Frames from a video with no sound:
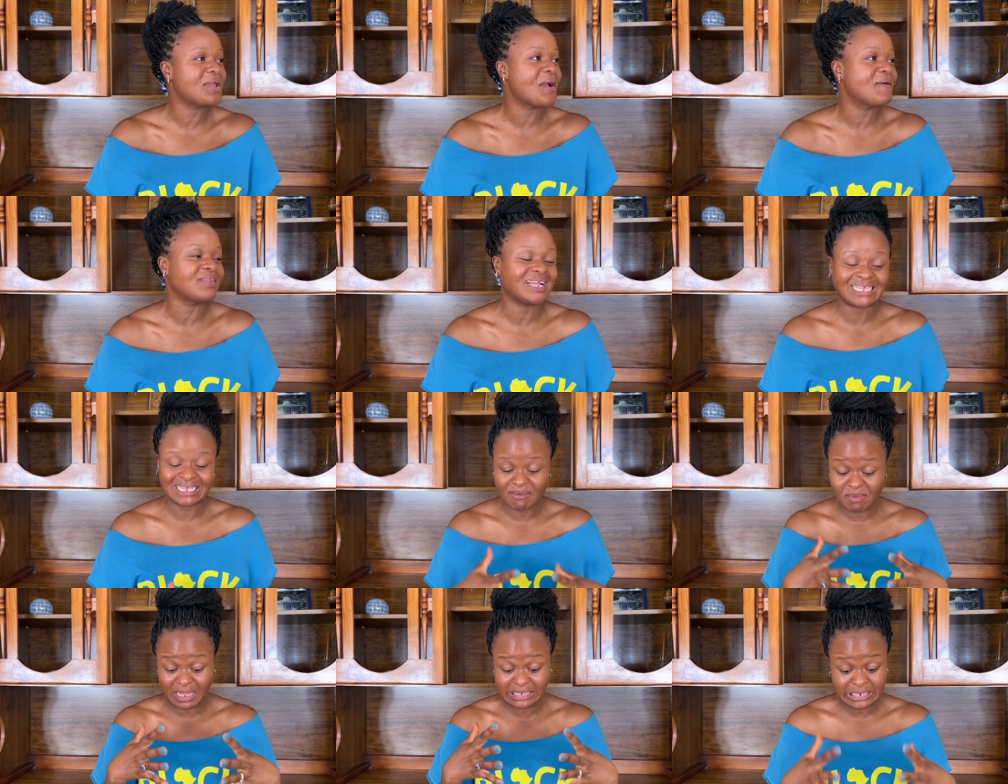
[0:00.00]
I'm like, give
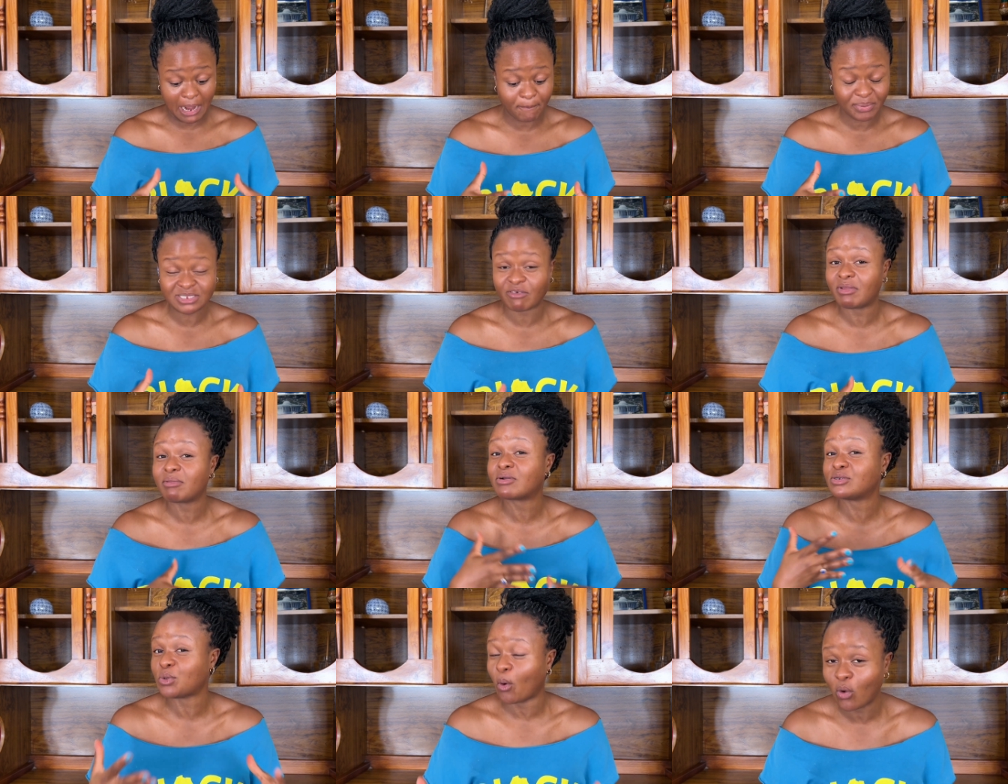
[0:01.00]
me a chunk piece of meat,
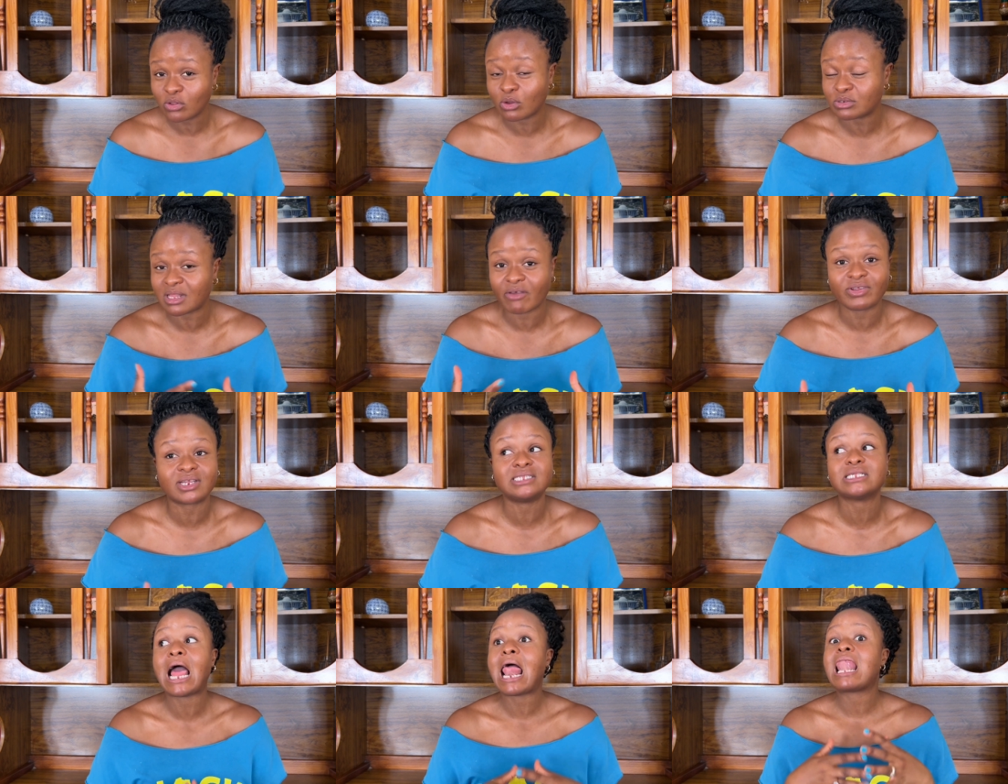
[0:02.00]
because you all know South Africans
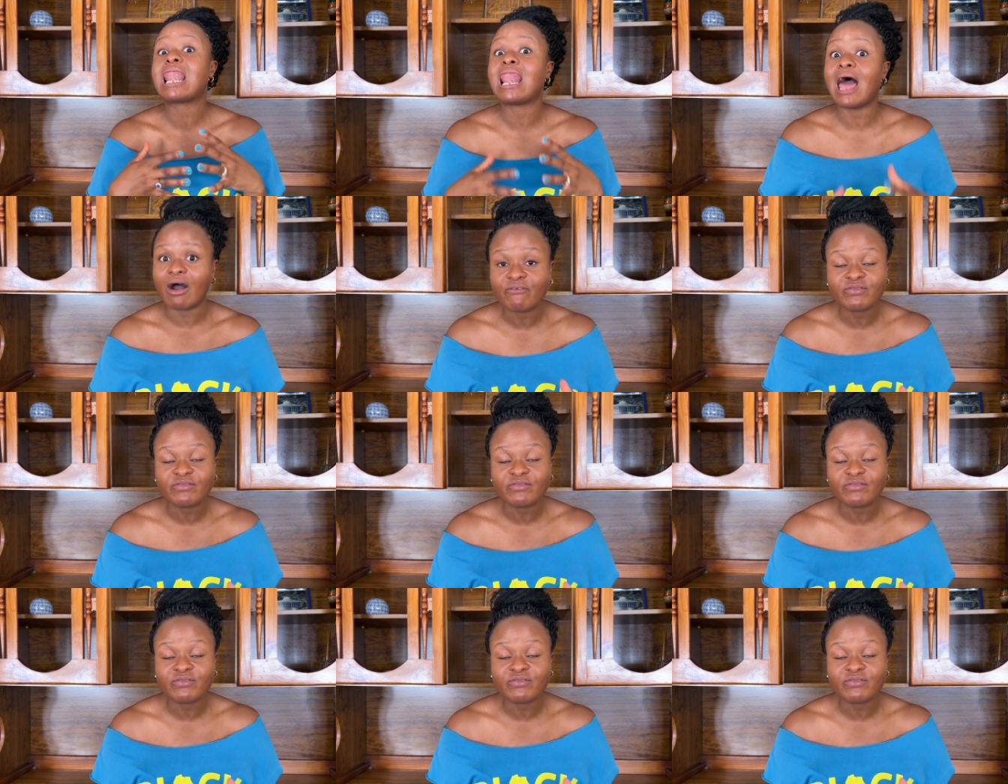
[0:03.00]
love